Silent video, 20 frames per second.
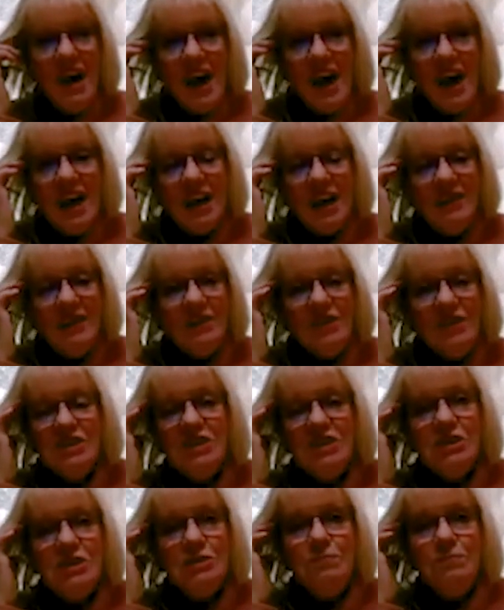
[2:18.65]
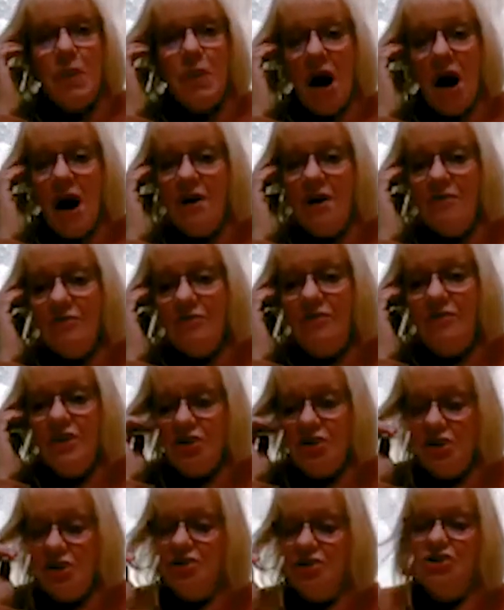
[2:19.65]
And the spot
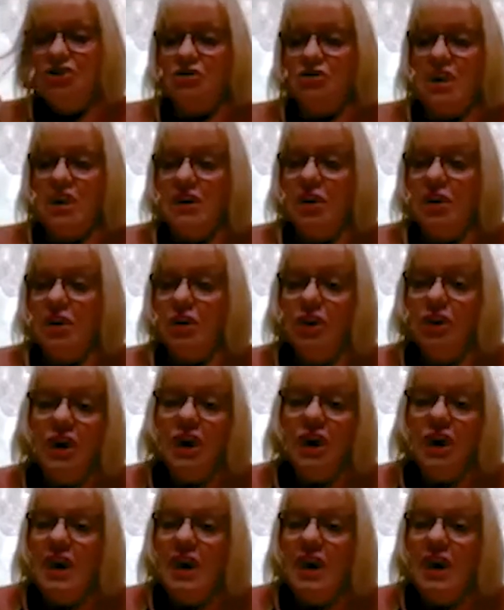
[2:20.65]
vision screener,